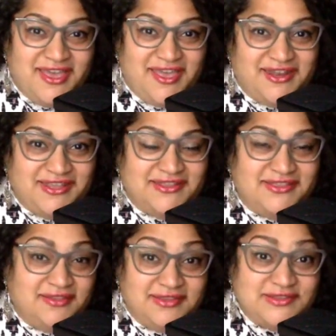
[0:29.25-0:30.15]
any
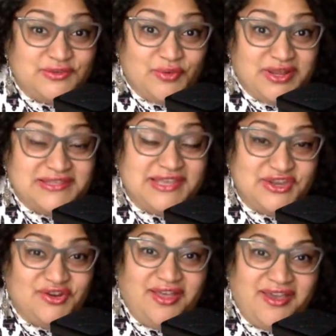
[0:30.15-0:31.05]
discordance in
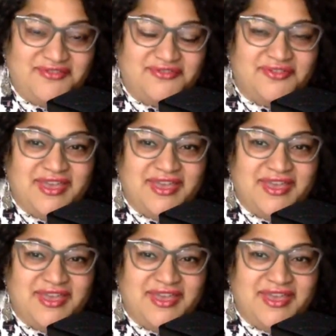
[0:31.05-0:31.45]
your life.